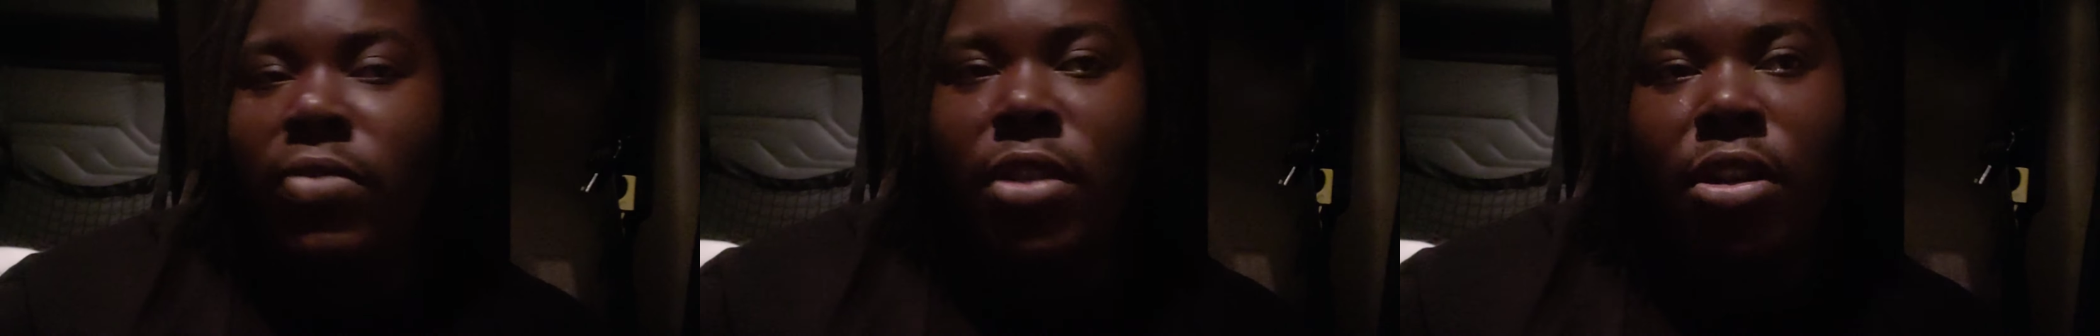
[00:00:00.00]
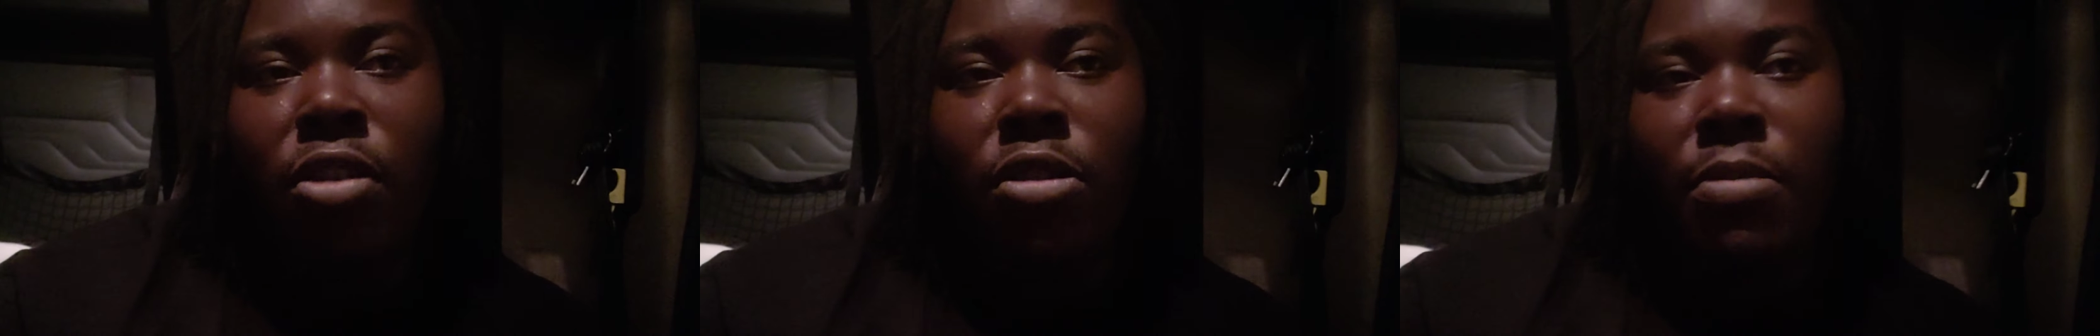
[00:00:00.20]

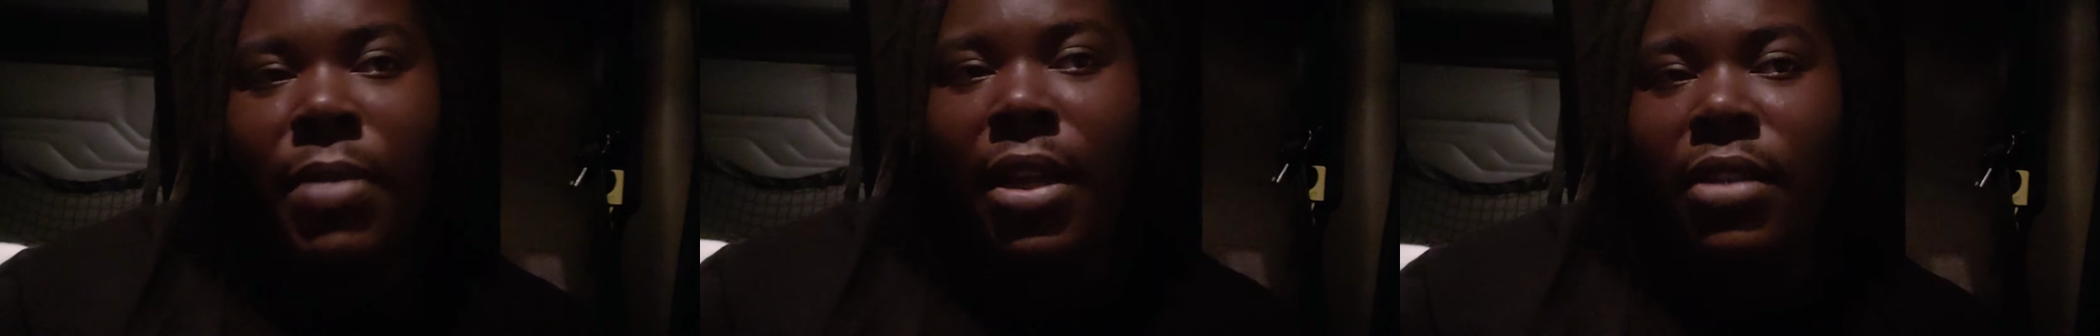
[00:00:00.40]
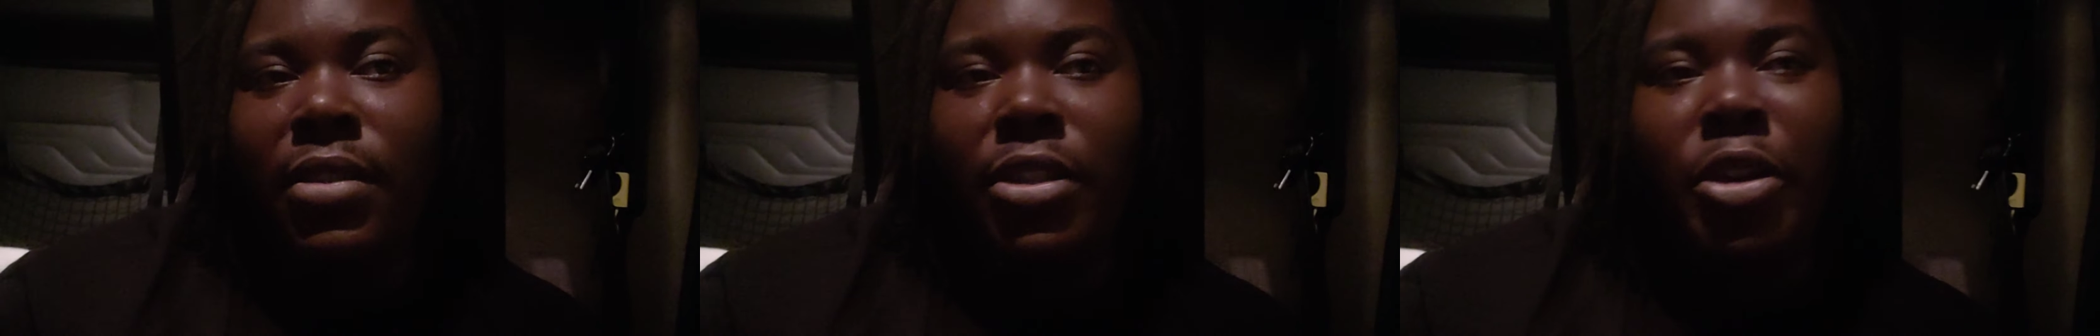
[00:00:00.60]

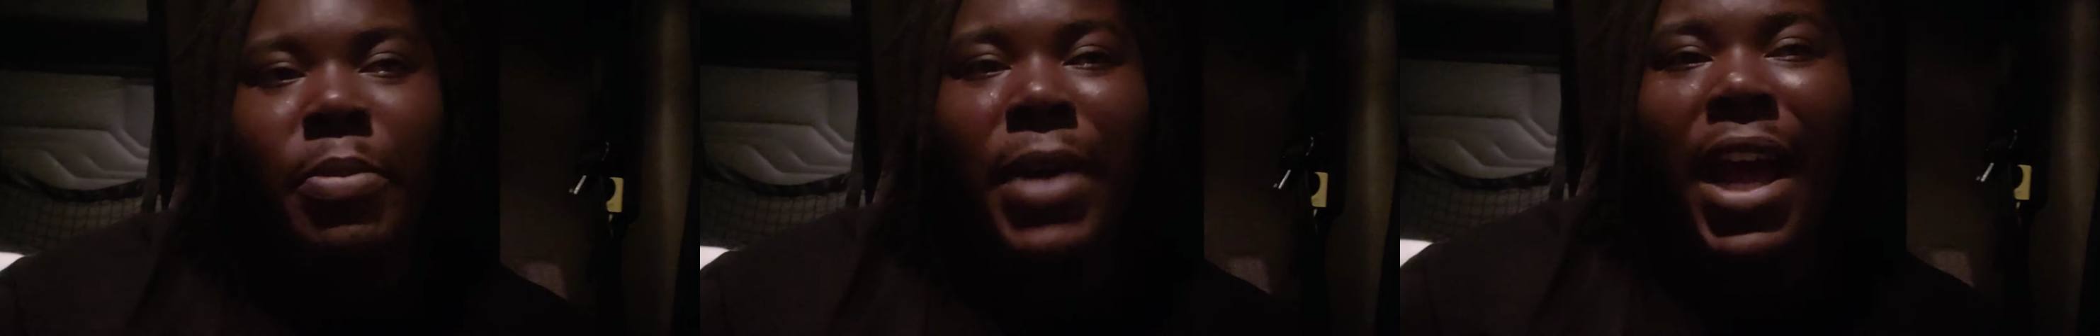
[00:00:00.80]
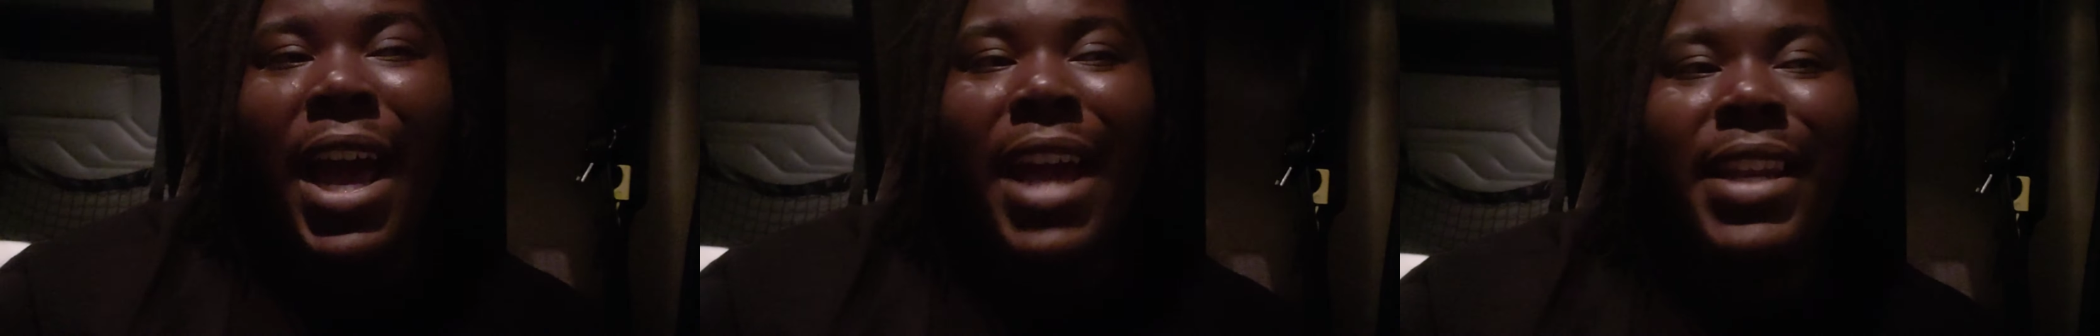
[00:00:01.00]

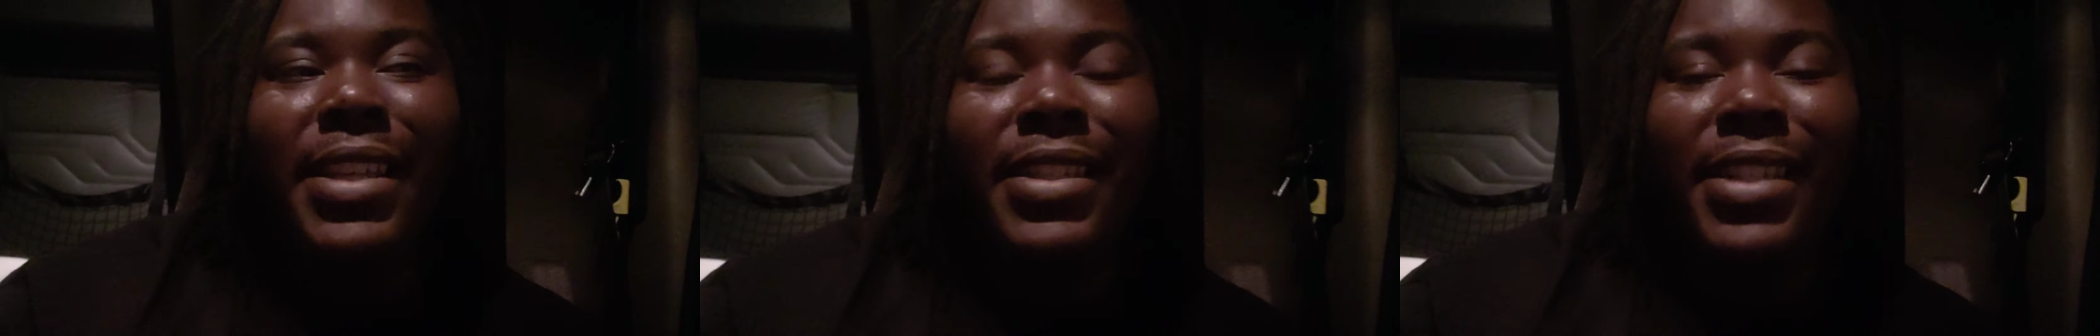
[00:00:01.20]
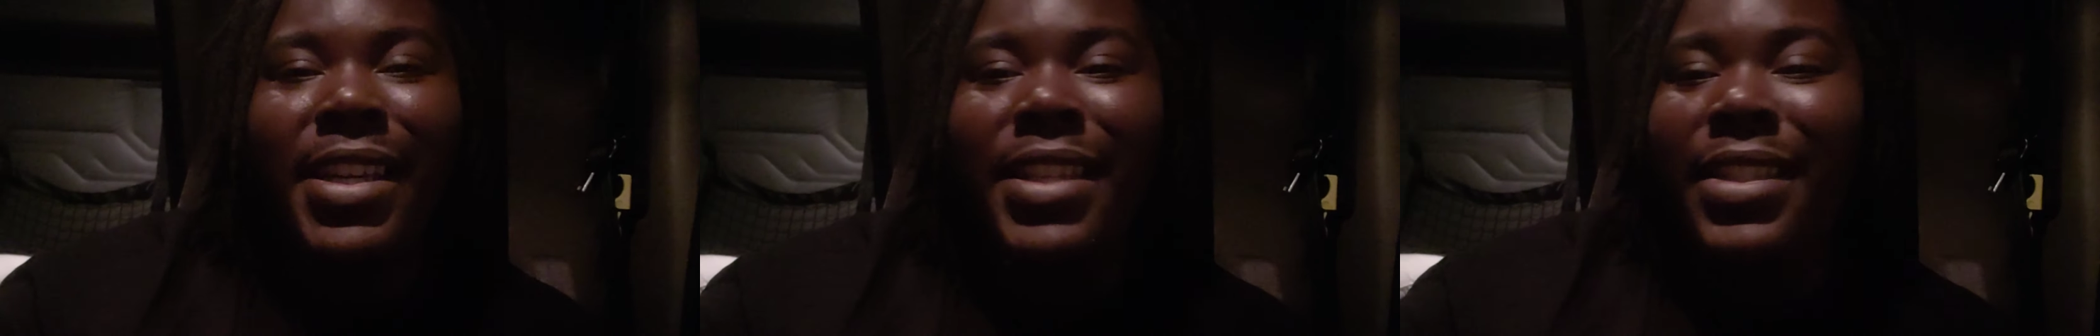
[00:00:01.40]
behind the
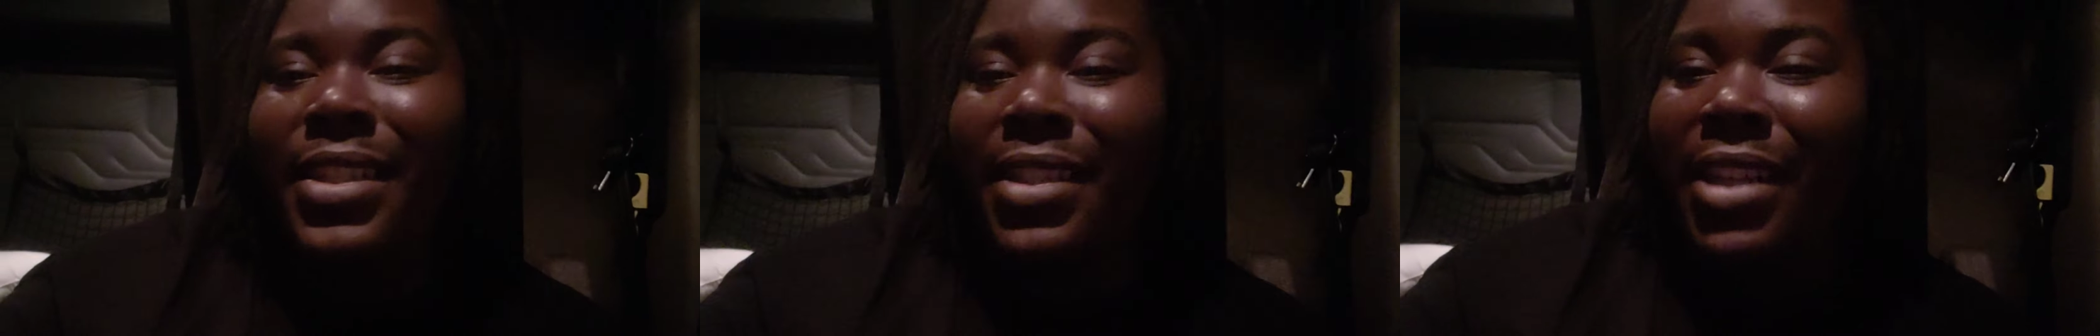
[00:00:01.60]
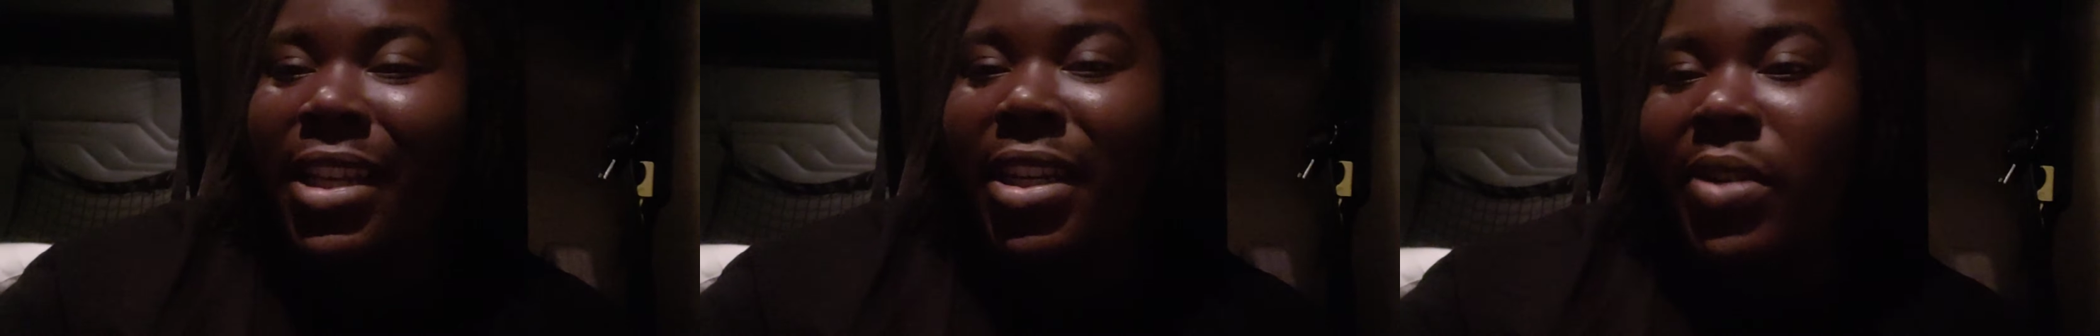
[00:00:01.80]
scenes
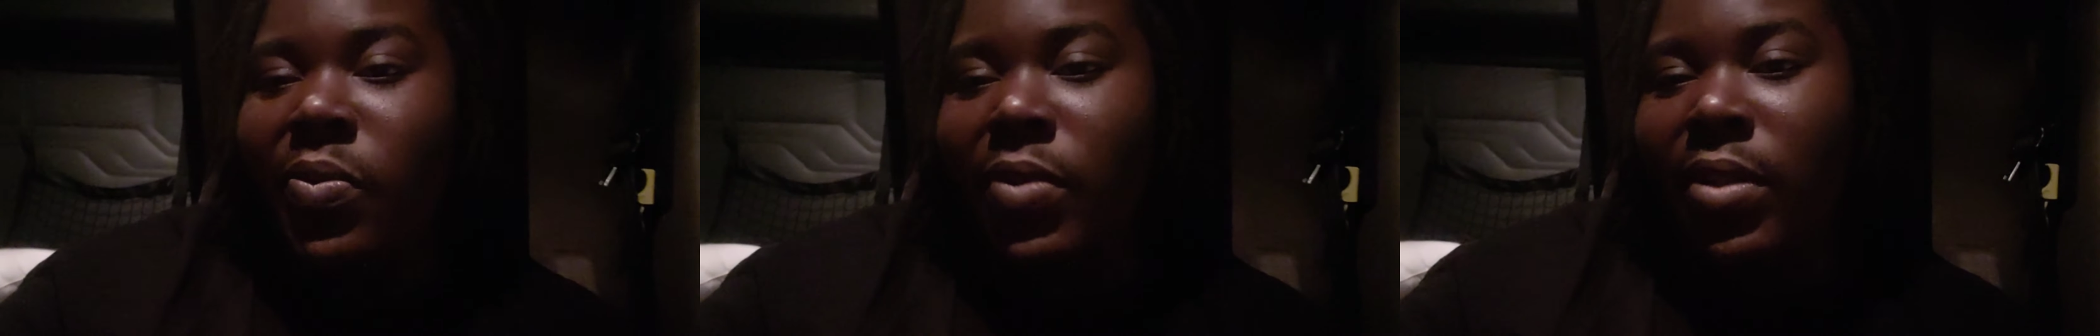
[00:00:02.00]
and dealing